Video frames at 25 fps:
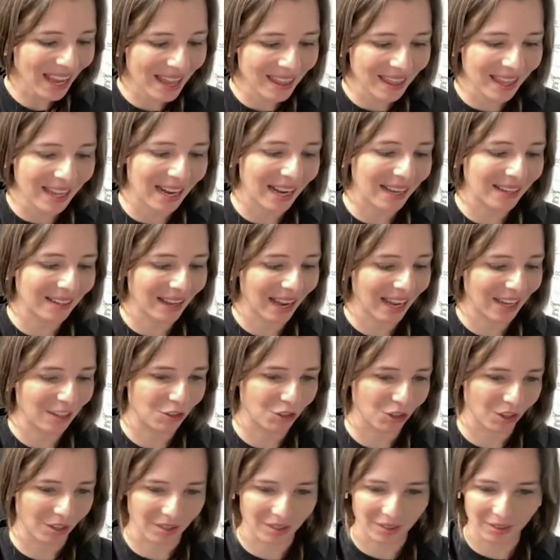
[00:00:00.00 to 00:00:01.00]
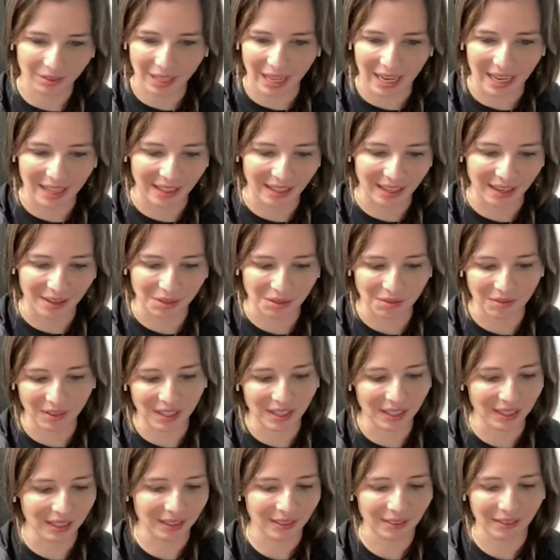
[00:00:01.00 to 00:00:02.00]
And then I'd journal anything I was
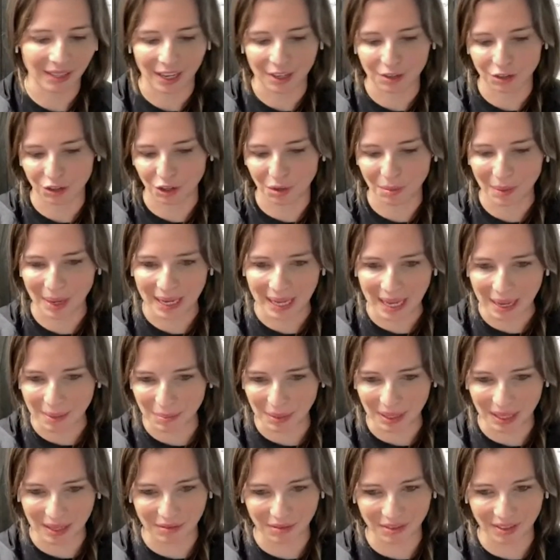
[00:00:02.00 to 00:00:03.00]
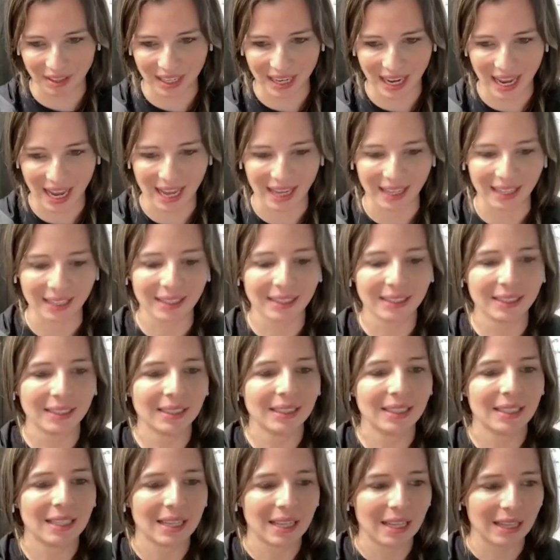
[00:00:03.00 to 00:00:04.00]
feeling. I journal my game plan for the day.
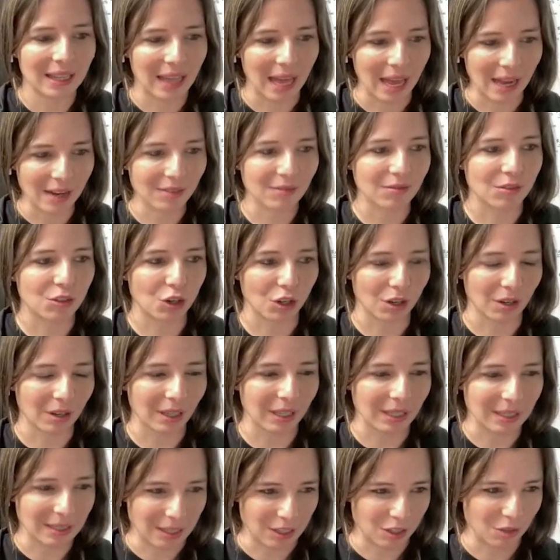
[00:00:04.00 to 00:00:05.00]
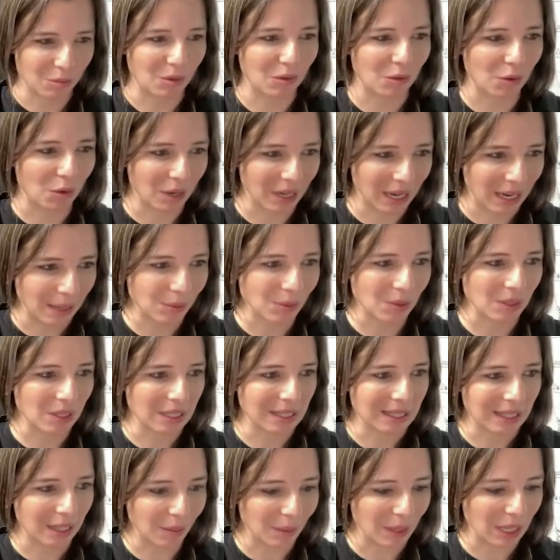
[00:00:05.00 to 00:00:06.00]
That journaling session before games was
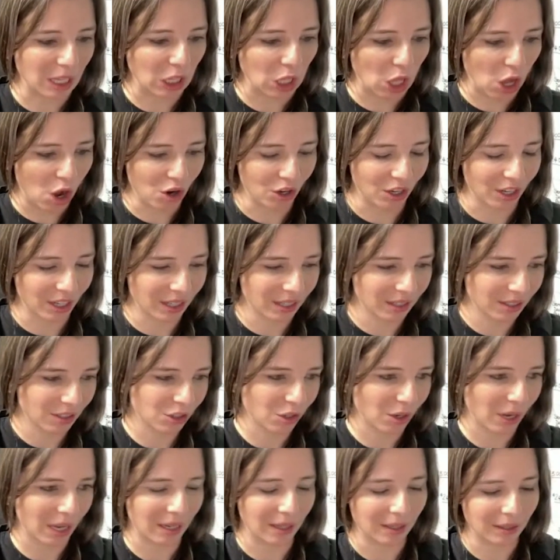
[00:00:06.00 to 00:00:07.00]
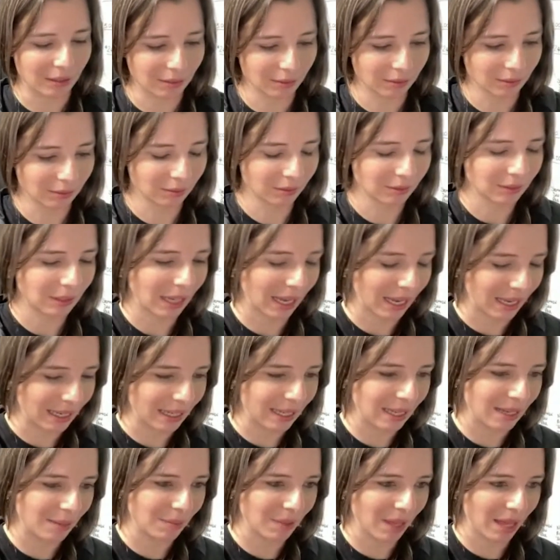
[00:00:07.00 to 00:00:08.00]
a little bit longer, so I'd
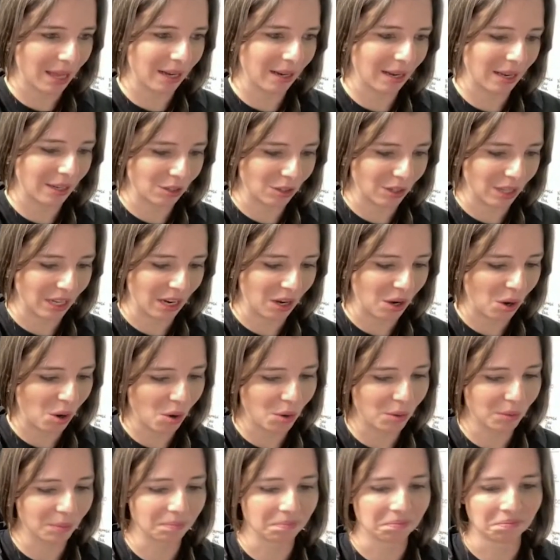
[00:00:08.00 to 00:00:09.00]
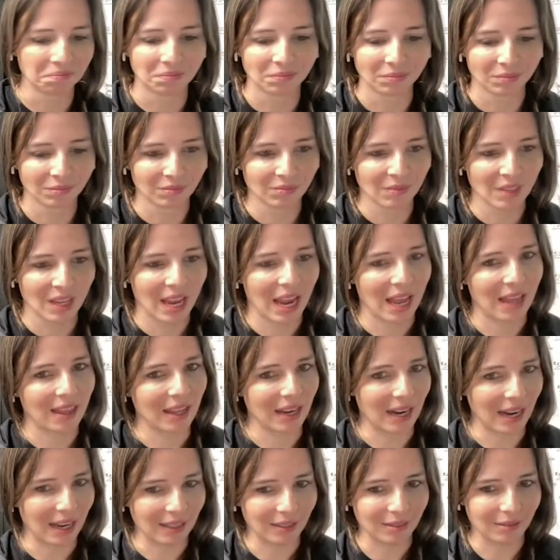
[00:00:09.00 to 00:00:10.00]
keep that. I'd do that at home, and
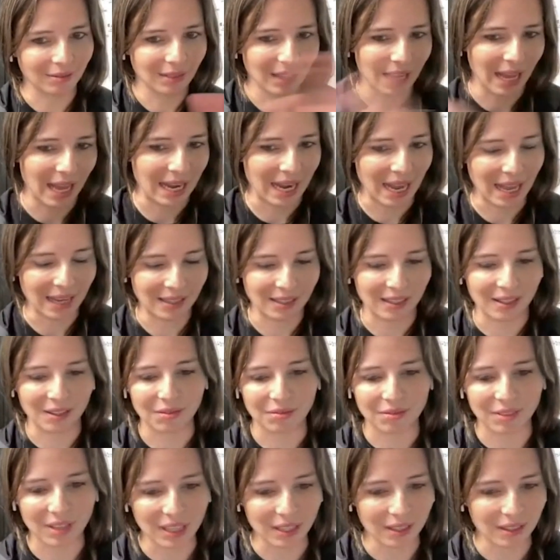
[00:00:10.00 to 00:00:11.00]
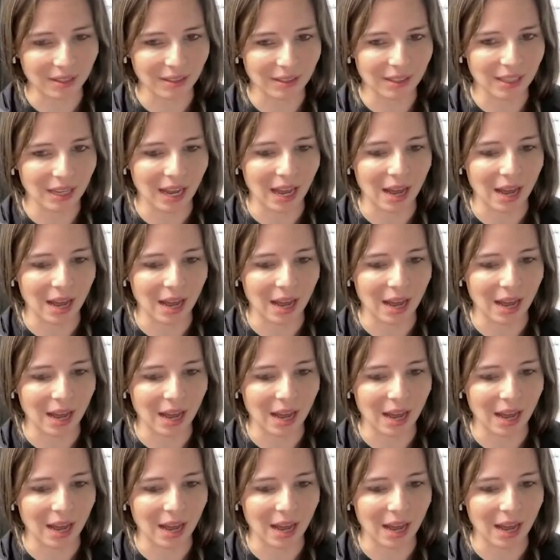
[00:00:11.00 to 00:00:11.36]
then I'd head to the field.